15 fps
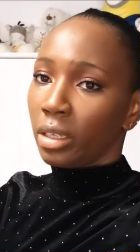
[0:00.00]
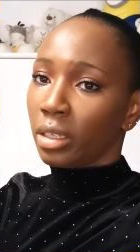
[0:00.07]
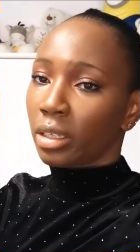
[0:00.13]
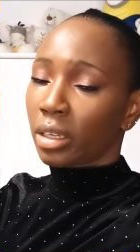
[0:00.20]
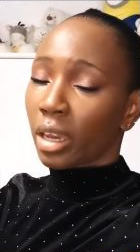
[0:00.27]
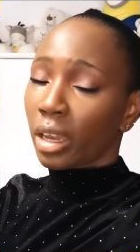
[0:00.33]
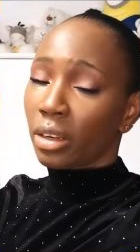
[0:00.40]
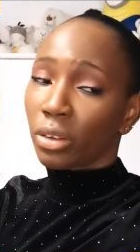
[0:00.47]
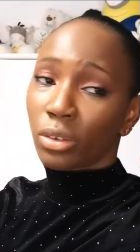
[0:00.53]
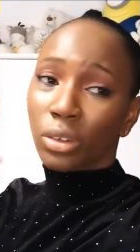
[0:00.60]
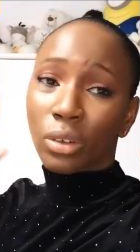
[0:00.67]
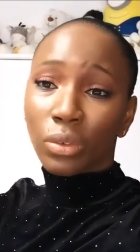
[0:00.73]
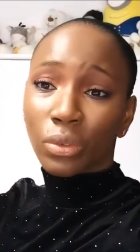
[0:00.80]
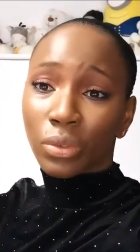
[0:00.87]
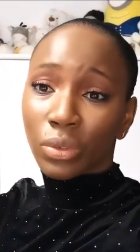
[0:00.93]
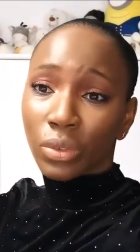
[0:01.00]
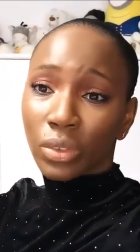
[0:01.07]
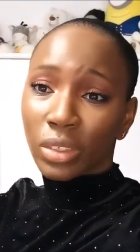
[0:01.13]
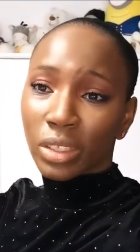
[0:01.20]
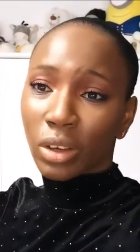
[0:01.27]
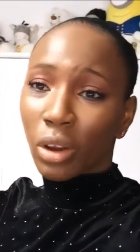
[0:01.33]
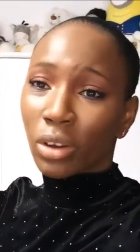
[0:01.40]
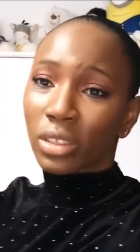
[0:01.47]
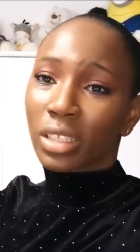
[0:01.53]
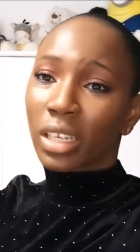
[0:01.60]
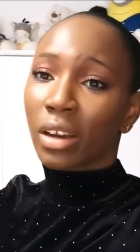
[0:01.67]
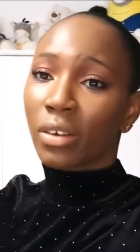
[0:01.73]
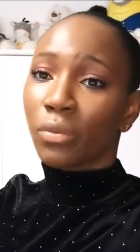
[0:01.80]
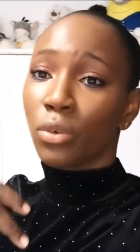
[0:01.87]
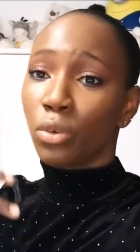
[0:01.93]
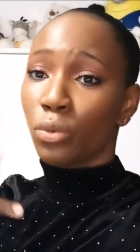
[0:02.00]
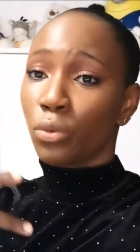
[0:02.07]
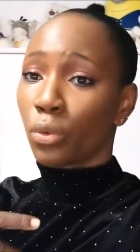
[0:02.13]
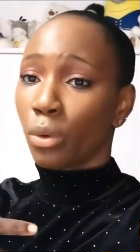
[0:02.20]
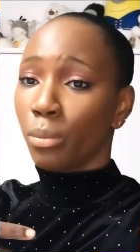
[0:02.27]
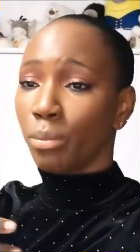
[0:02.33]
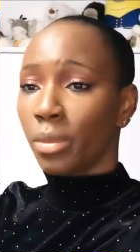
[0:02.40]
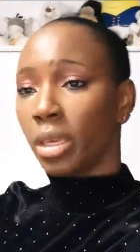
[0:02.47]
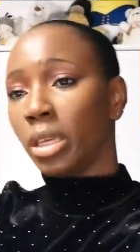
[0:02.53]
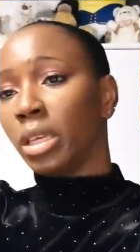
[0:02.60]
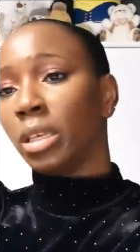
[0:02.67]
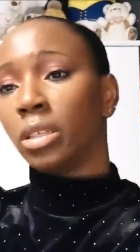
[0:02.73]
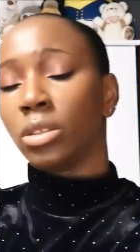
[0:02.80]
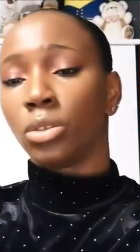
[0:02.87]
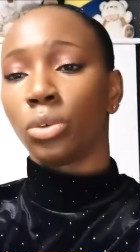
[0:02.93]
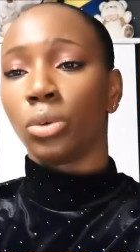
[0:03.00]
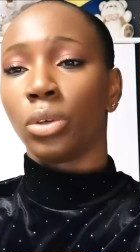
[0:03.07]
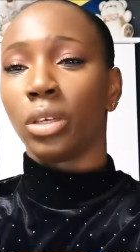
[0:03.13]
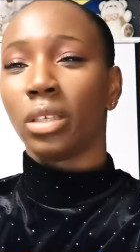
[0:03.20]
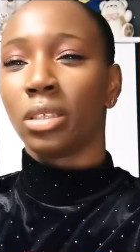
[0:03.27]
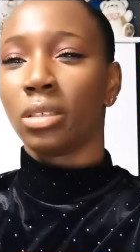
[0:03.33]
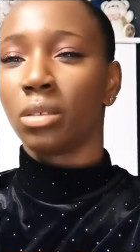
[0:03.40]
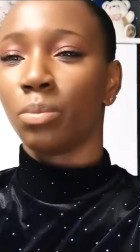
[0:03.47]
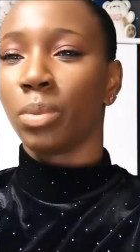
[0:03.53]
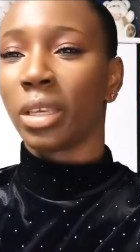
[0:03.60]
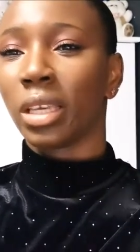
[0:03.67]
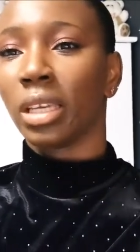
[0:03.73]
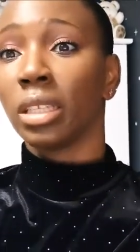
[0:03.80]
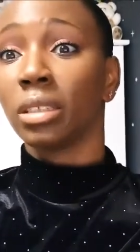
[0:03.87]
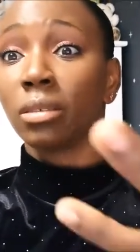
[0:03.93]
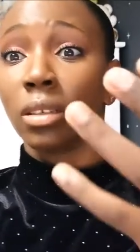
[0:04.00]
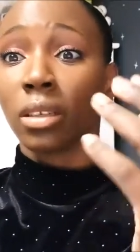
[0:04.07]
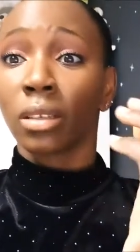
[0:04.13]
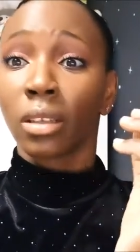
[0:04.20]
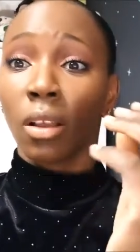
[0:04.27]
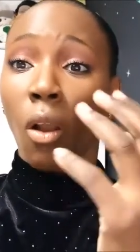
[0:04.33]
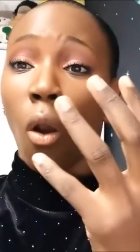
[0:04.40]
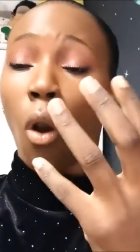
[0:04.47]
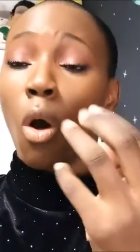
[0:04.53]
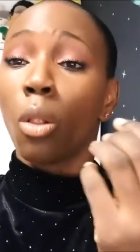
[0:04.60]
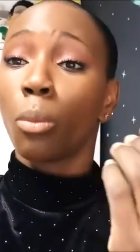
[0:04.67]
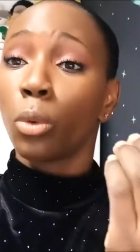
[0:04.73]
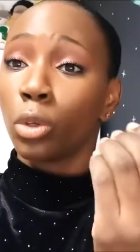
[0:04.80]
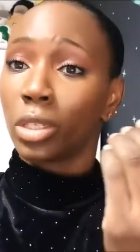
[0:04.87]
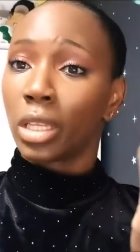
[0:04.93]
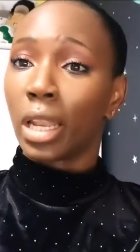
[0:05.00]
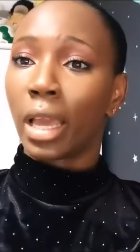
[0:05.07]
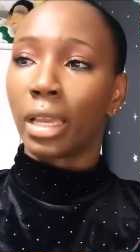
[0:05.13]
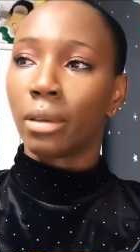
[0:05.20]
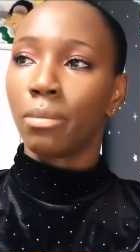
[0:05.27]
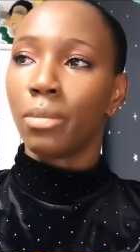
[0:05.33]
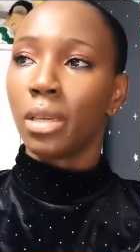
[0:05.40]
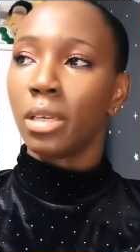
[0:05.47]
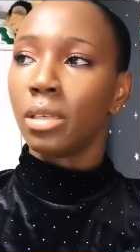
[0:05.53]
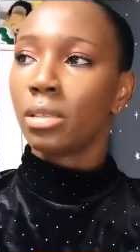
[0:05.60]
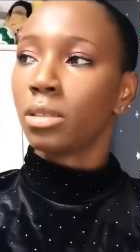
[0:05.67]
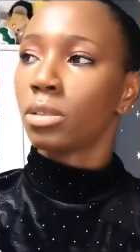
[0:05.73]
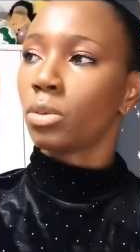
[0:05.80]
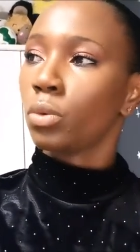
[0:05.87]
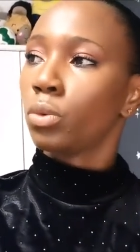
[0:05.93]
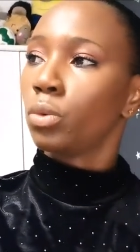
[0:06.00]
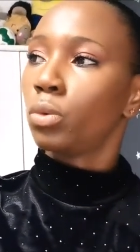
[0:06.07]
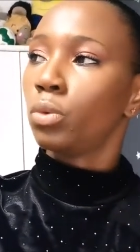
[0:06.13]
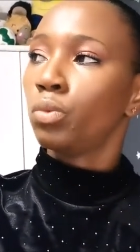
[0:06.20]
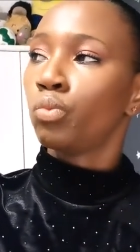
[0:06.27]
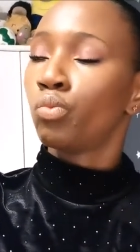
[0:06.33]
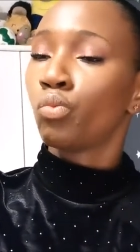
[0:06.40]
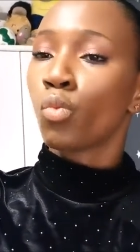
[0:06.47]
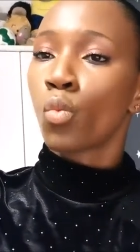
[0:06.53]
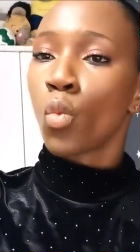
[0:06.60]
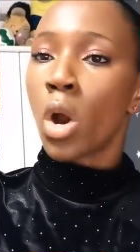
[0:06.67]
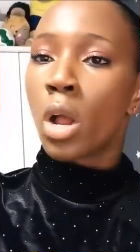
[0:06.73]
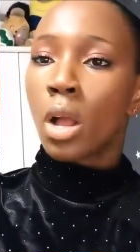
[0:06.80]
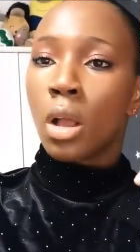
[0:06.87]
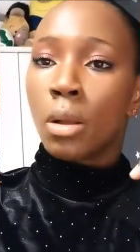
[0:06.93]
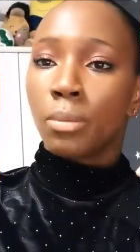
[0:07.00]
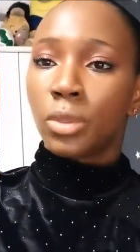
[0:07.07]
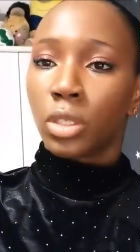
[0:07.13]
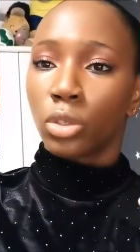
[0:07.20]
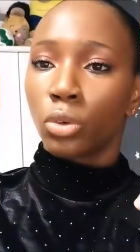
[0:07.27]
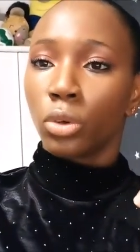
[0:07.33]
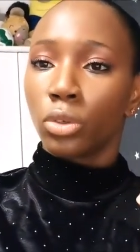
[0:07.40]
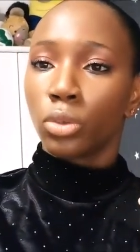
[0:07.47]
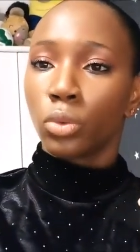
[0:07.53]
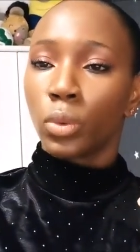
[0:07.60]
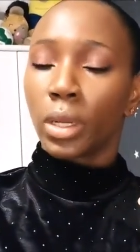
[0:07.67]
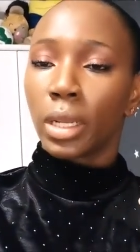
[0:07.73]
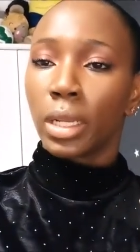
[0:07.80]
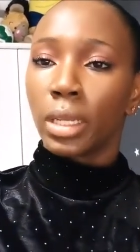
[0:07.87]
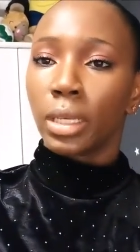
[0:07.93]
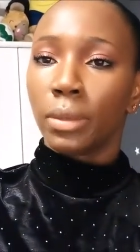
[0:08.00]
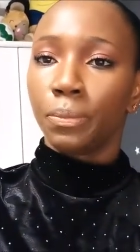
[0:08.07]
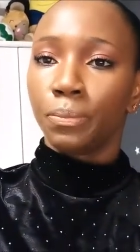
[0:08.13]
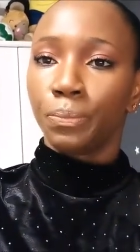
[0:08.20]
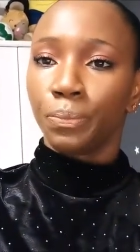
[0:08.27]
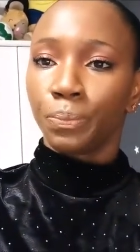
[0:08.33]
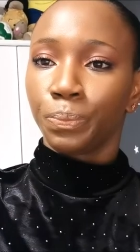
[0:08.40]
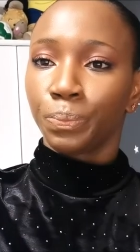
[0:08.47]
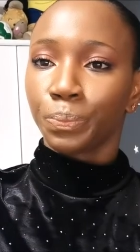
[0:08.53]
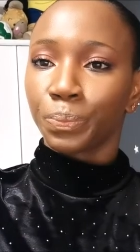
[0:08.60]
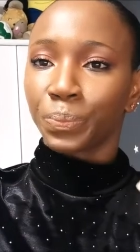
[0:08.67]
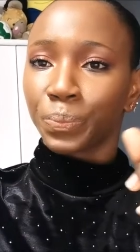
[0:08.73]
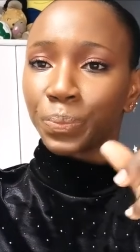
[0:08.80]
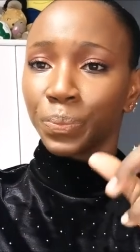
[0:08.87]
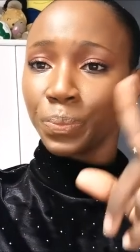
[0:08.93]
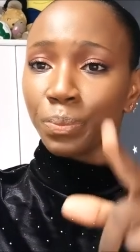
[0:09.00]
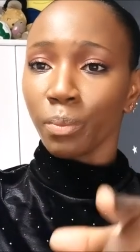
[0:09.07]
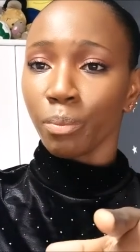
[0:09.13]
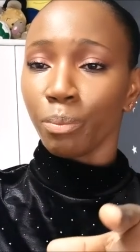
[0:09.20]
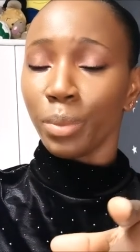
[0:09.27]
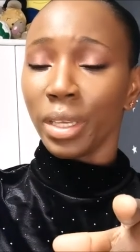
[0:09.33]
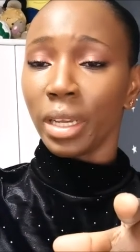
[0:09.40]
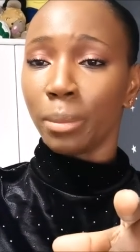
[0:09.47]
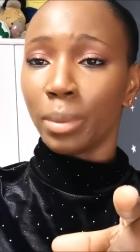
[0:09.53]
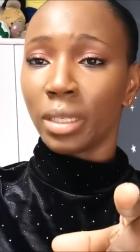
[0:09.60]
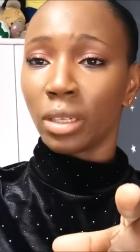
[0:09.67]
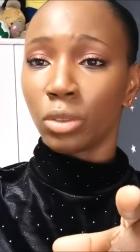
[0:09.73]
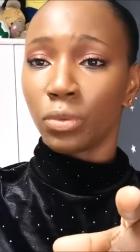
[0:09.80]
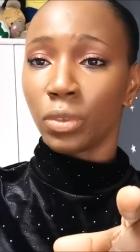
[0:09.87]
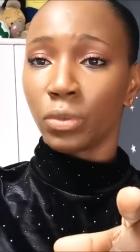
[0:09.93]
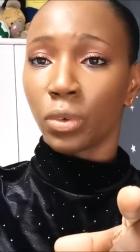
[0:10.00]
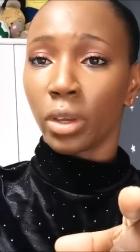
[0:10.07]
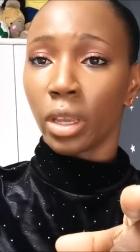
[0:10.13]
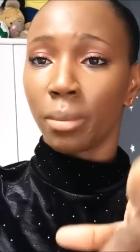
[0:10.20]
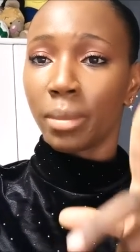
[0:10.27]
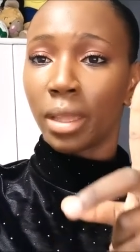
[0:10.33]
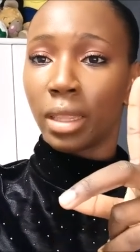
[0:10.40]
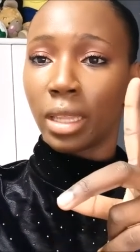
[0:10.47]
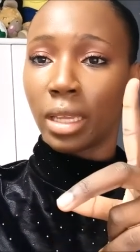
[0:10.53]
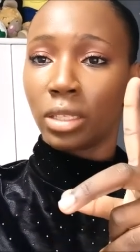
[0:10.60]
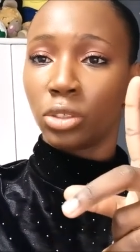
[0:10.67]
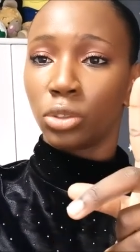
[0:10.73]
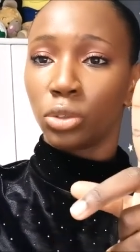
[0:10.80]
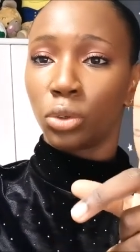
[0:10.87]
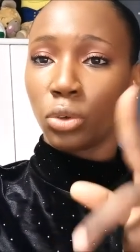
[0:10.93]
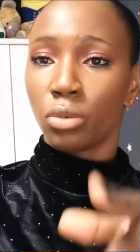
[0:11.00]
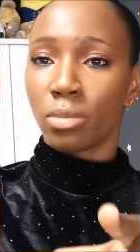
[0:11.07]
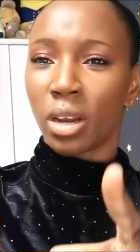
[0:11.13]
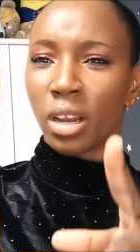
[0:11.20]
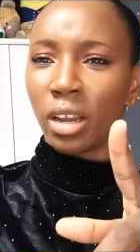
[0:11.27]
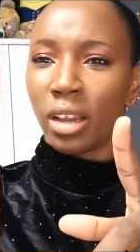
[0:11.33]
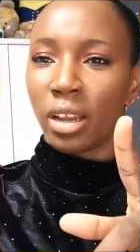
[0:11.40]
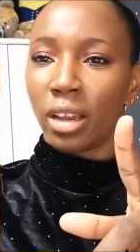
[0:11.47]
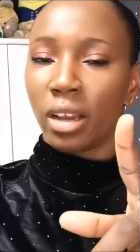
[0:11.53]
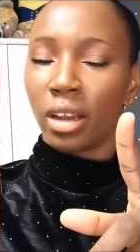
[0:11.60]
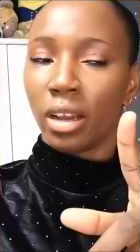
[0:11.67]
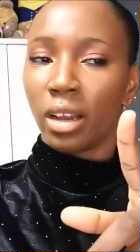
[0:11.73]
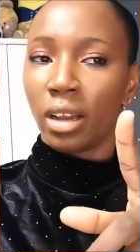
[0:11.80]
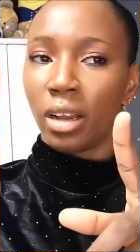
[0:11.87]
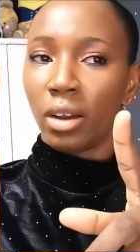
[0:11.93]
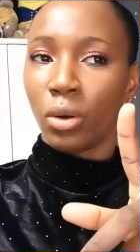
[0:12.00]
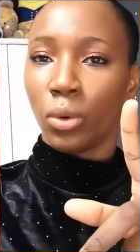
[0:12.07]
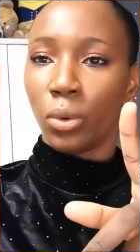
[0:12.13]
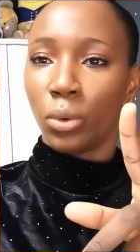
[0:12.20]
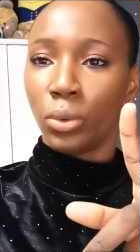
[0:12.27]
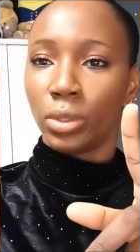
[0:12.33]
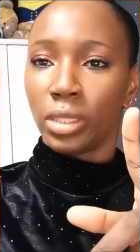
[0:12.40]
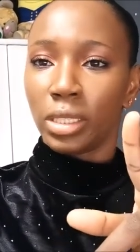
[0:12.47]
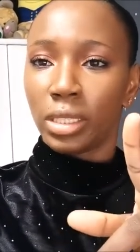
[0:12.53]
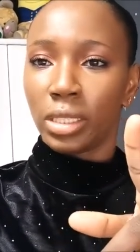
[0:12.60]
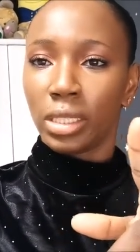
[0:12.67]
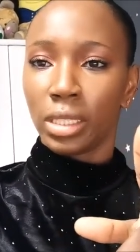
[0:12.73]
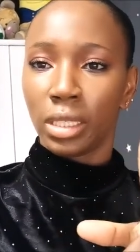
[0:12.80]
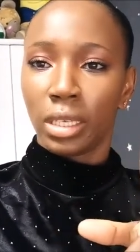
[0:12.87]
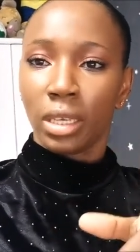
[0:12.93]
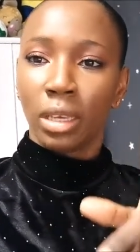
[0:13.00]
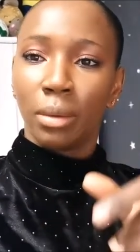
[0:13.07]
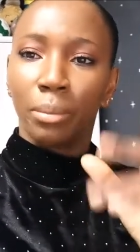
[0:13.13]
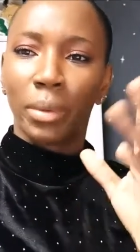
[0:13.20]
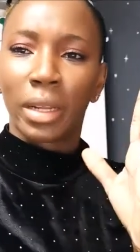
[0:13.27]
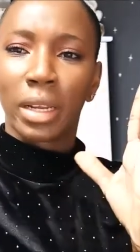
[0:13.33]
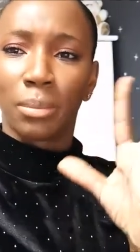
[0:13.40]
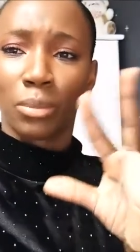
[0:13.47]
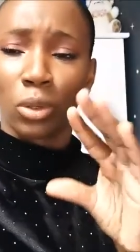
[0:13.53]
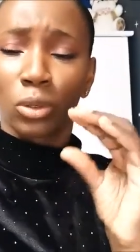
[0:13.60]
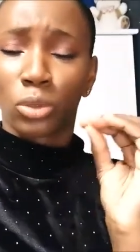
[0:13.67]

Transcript: he kind of got a flu from me. So he's speaking almost like me, so I'm just going to quickly pick up an outfit for him and then show you my O O T D. But I'm